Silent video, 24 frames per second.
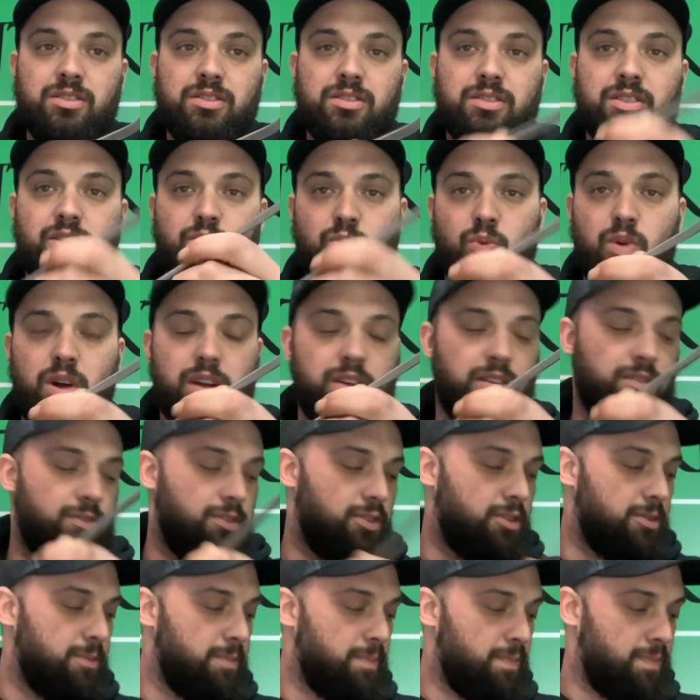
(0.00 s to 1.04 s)
It's
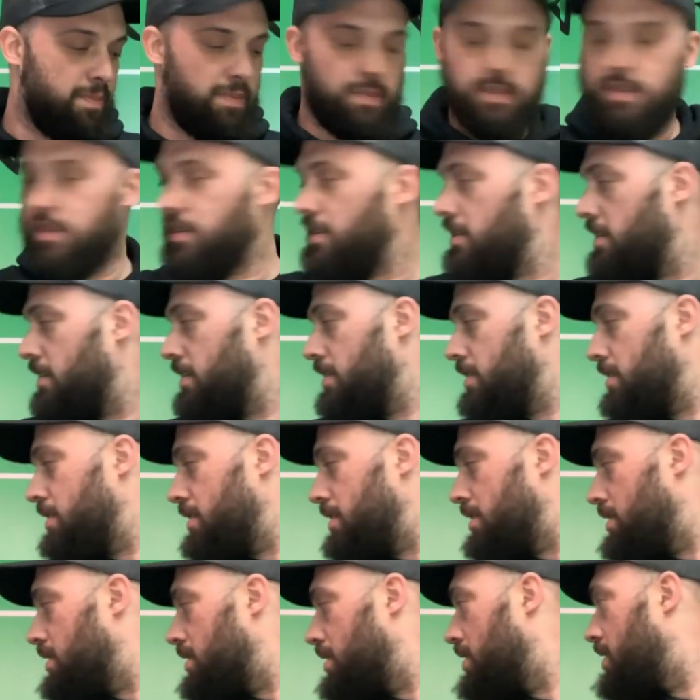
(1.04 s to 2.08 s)
wonderful.
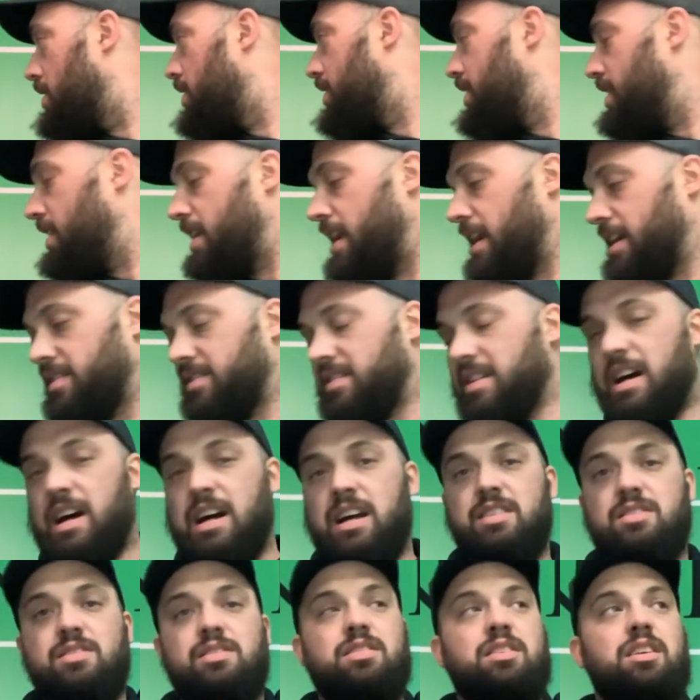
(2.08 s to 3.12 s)
The next
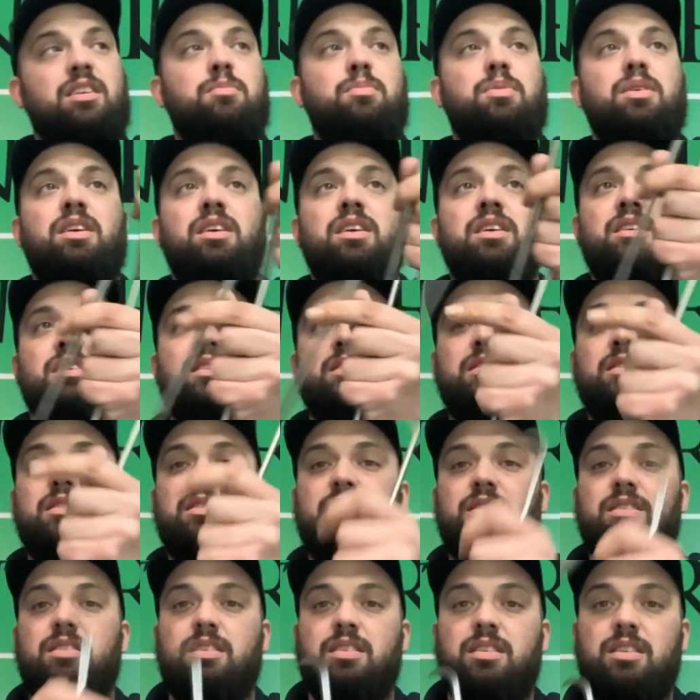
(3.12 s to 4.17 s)
size is gonna be
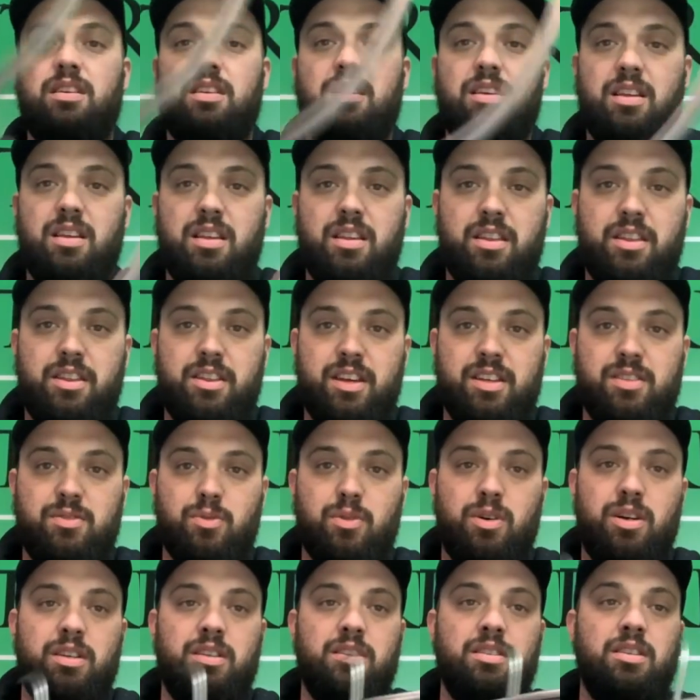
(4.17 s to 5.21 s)
this
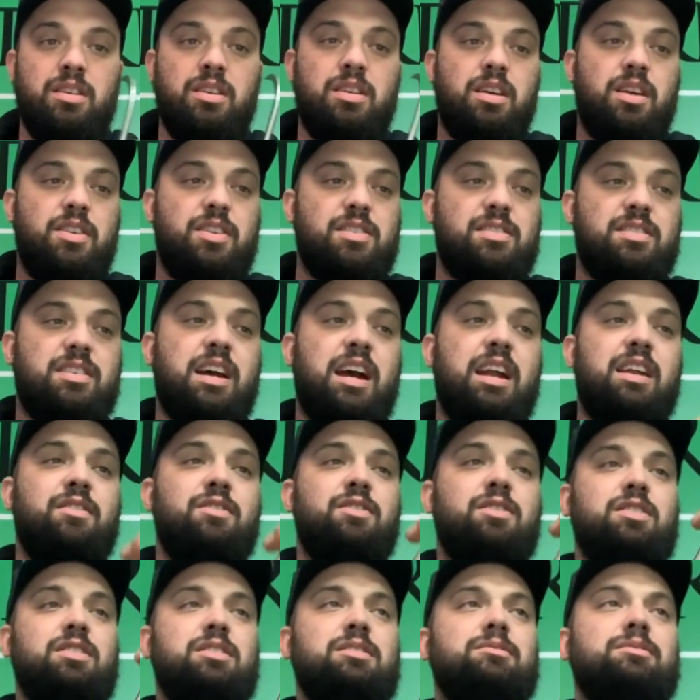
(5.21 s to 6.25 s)
one. This is kind
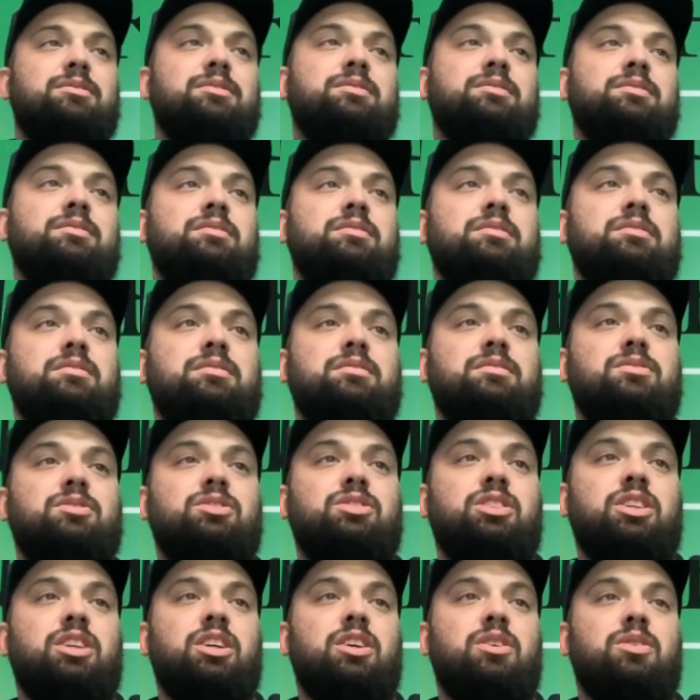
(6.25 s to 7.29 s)
of,
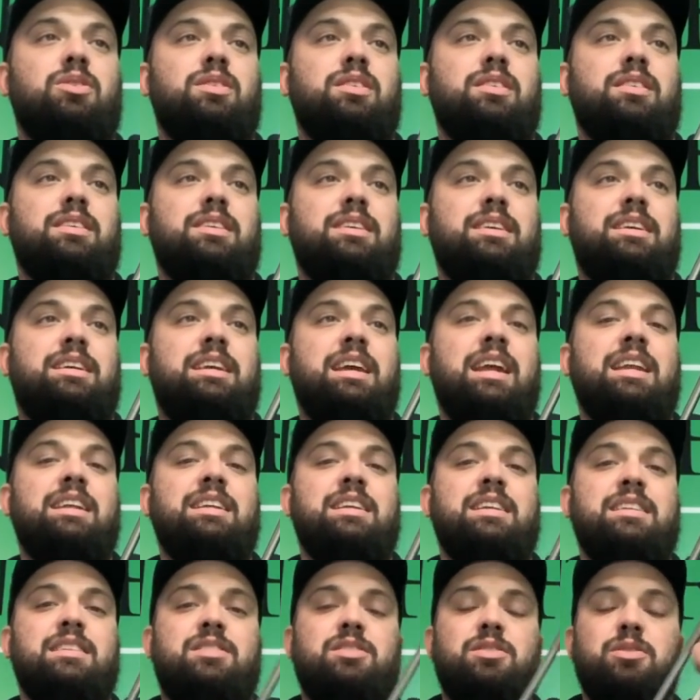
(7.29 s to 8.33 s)
you know, getting
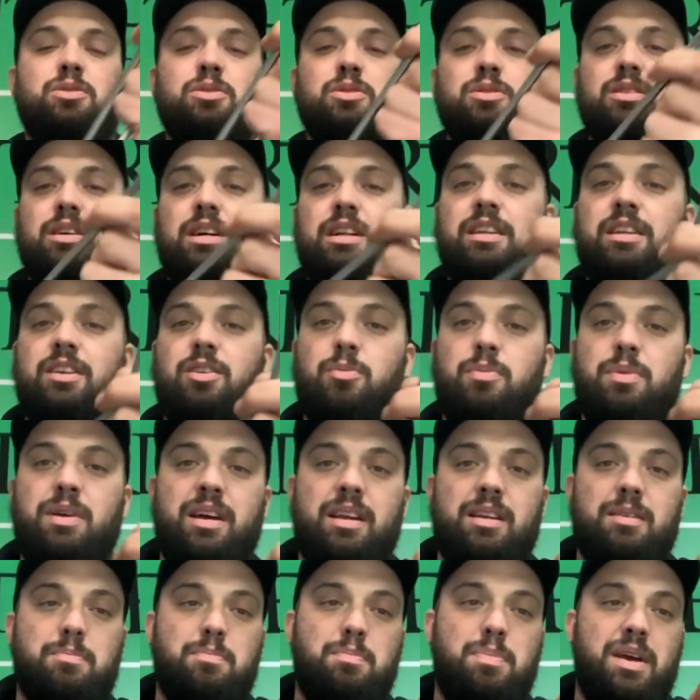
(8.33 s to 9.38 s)
into a little
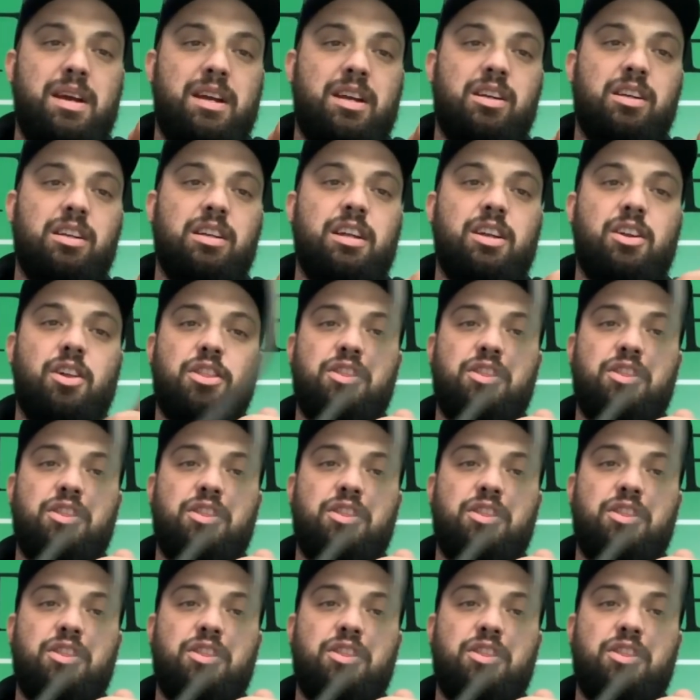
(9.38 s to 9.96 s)
bit bigger, a little